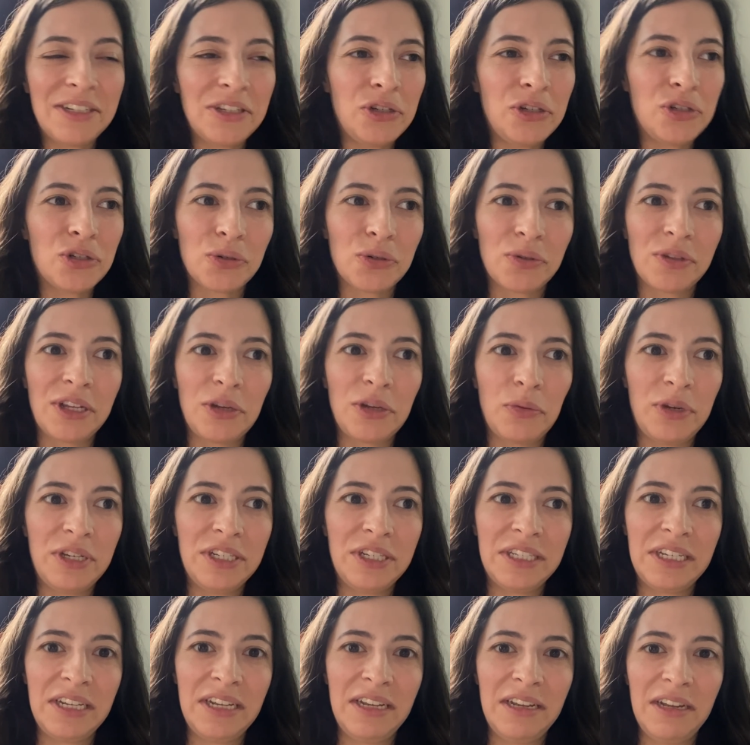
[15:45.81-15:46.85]
Usually we
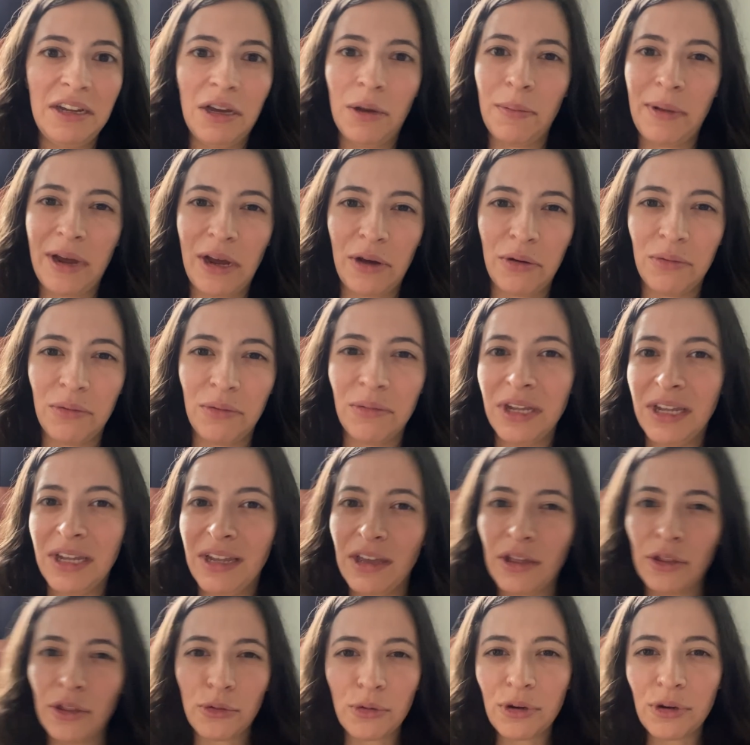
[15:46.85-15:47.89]
see about
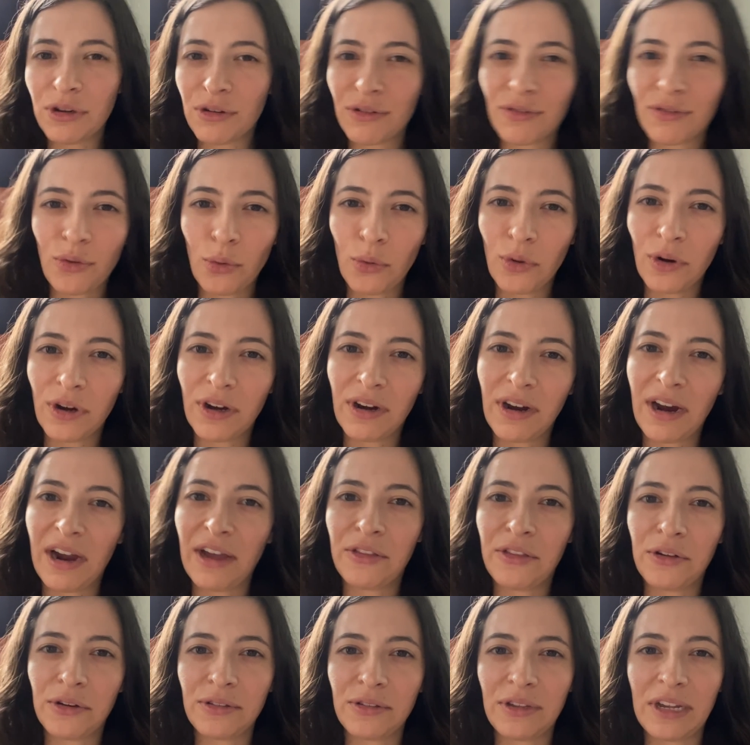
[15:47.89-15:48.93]
3 or 4,
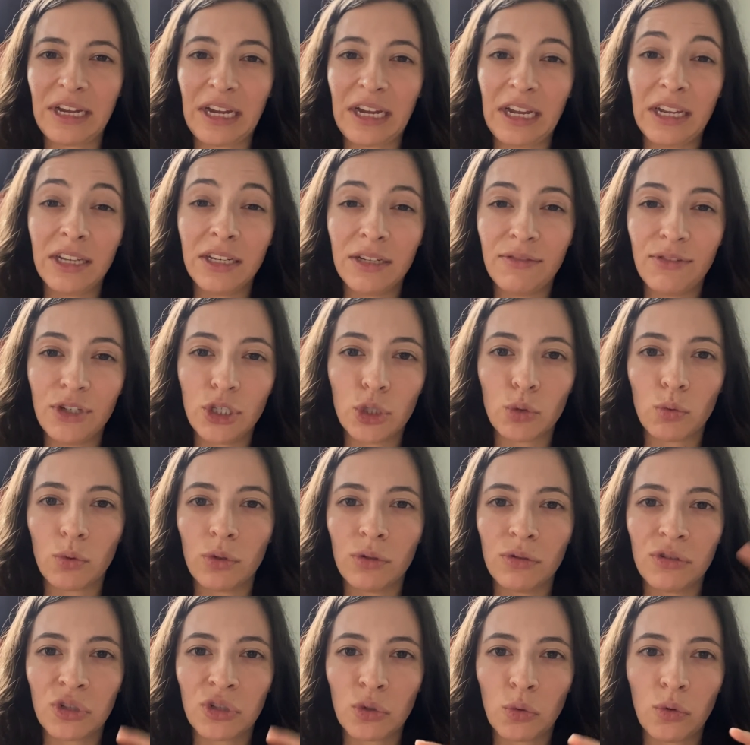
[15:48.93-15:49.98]
either like
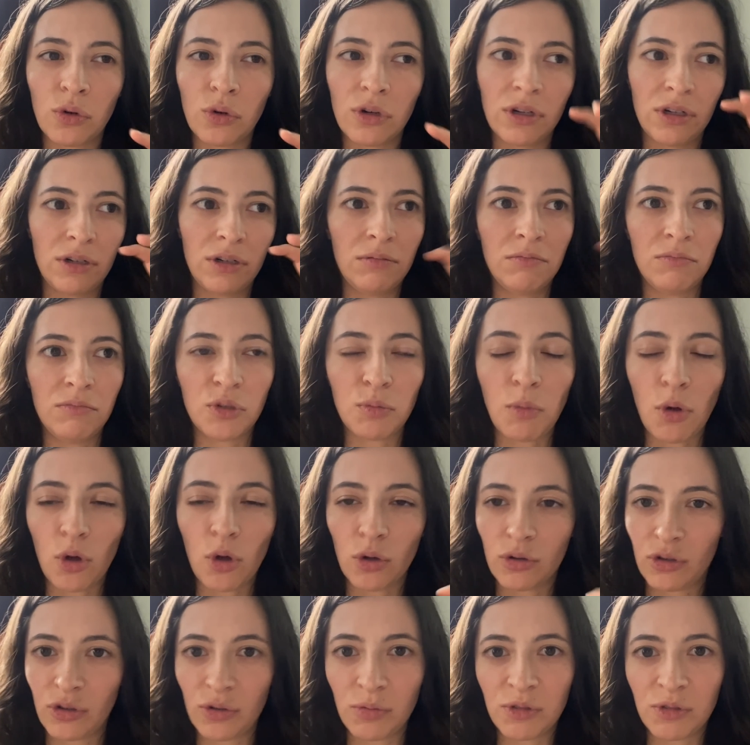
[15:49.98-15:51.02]
individuals or small
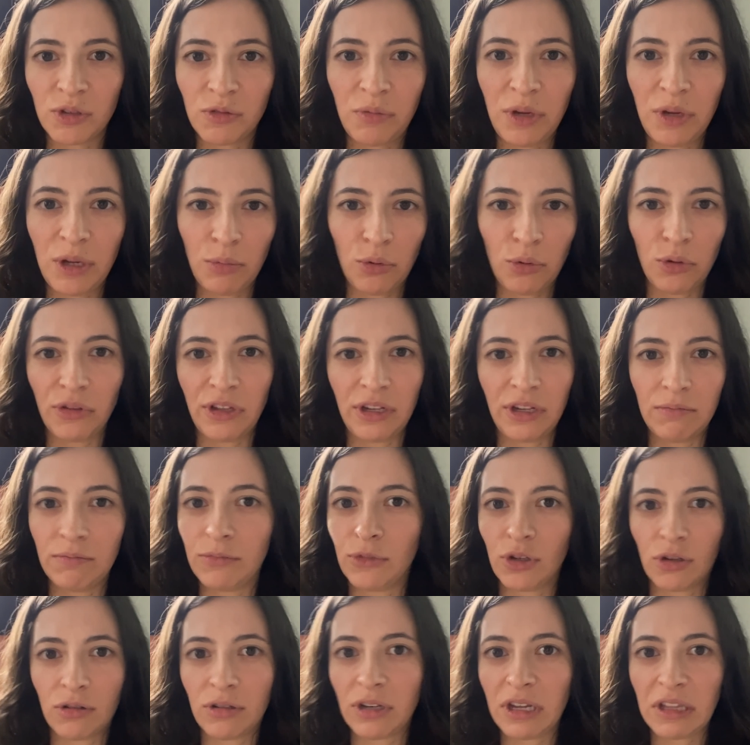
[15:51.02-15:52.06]
groups of people that
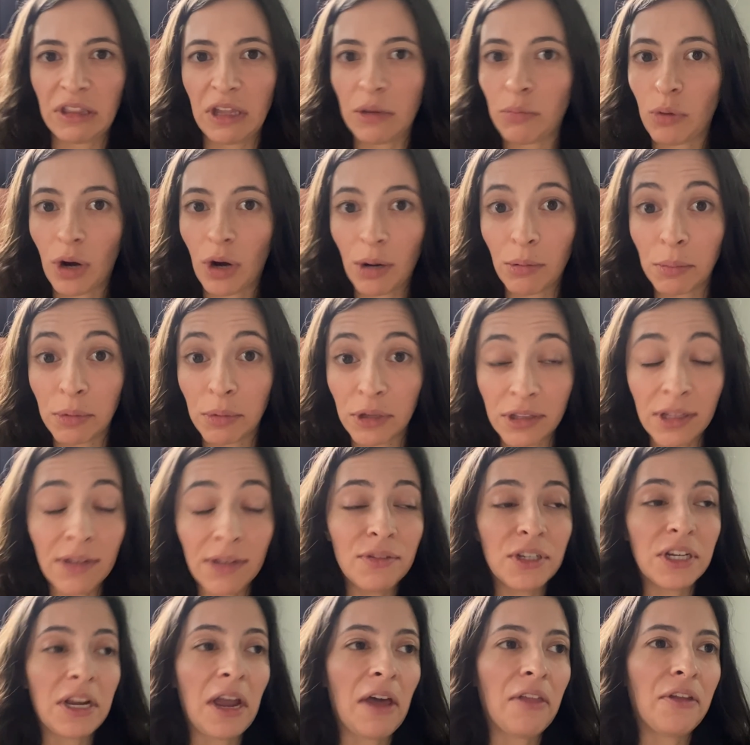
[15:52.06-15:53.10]
look like they probably live
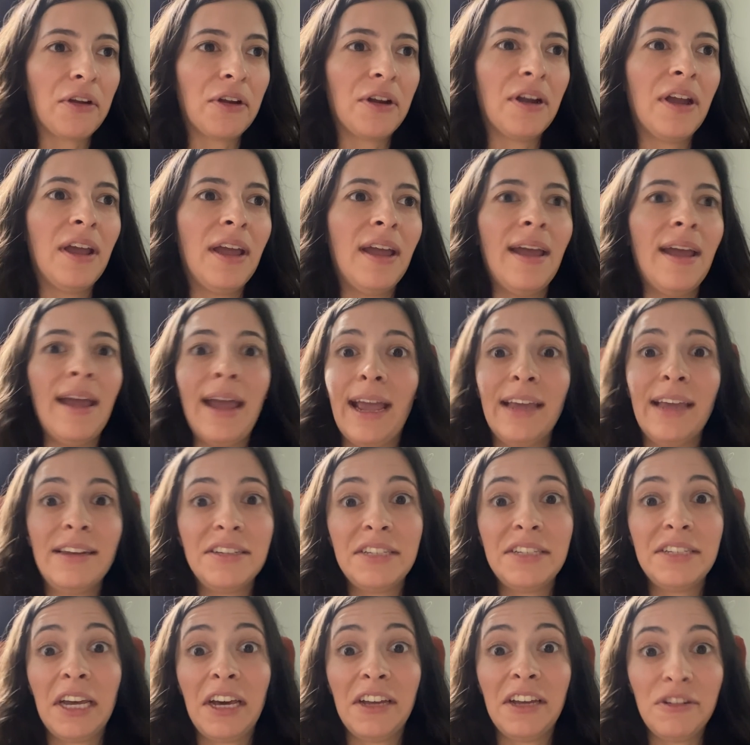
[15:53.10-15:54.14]
together, and a
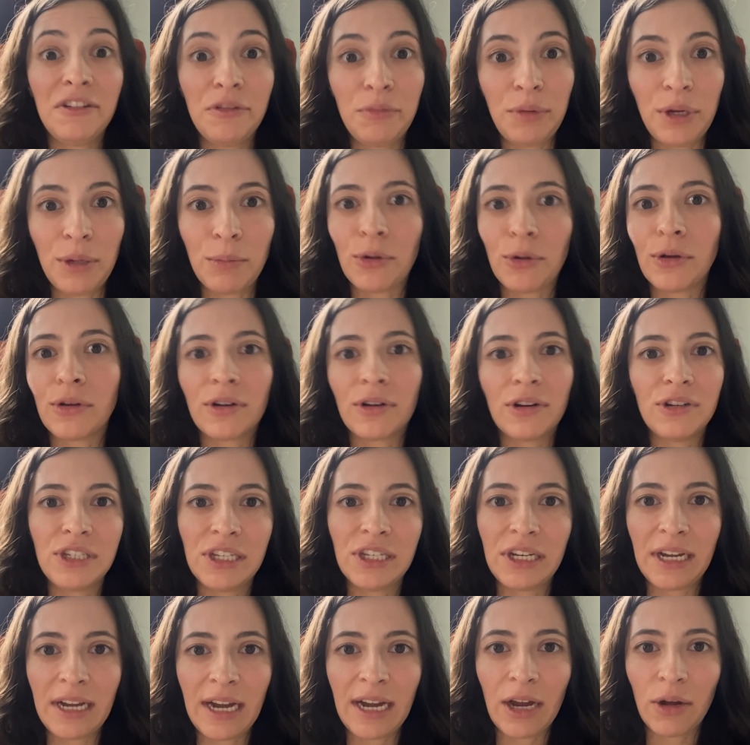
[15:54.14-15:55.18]
ton of people are
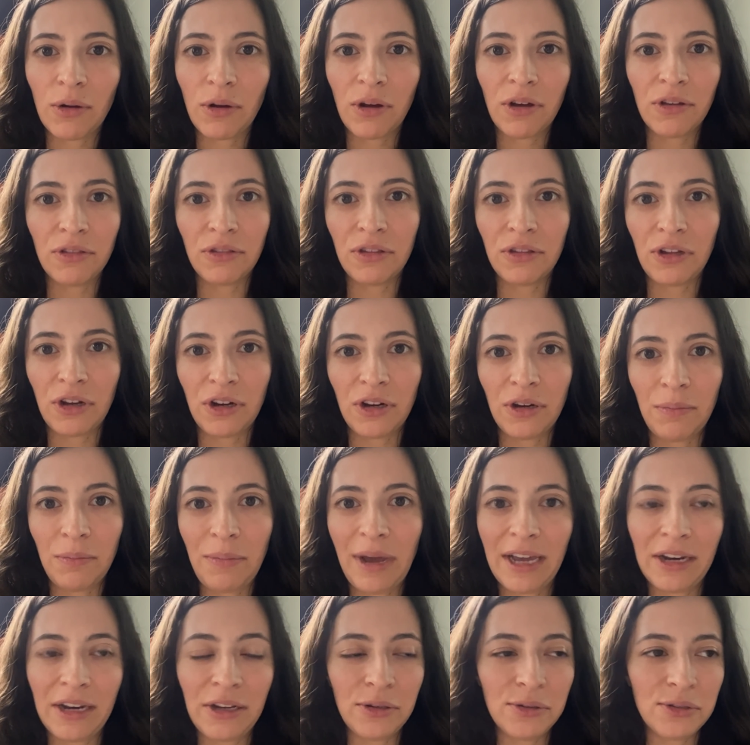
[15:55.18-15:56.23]
sitting out on their
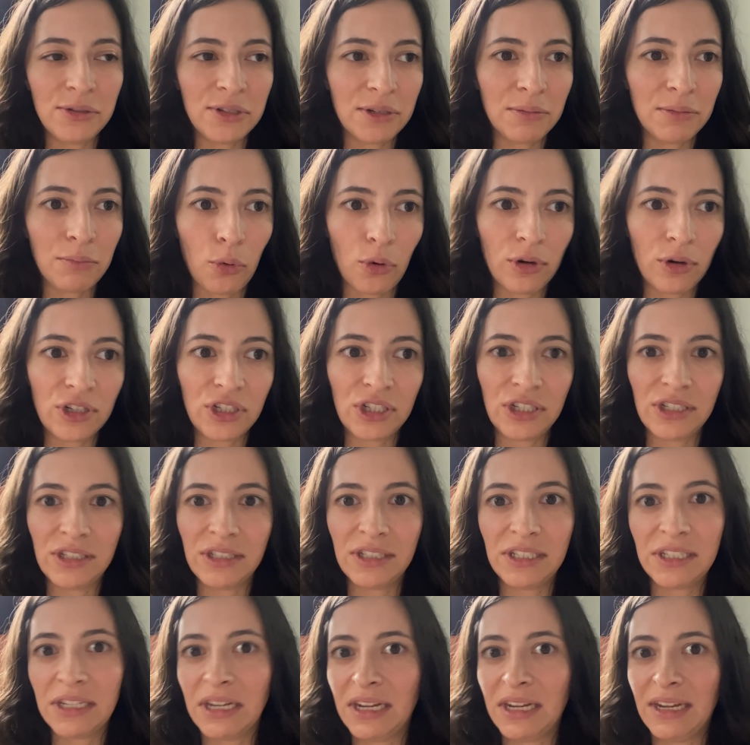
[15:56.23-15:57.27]
patios and
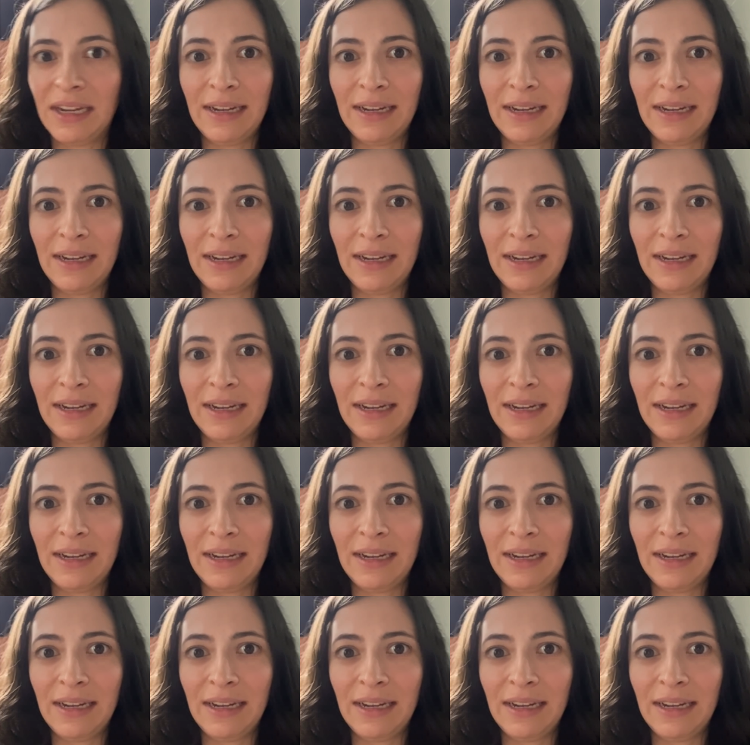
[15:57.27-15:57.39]
porches.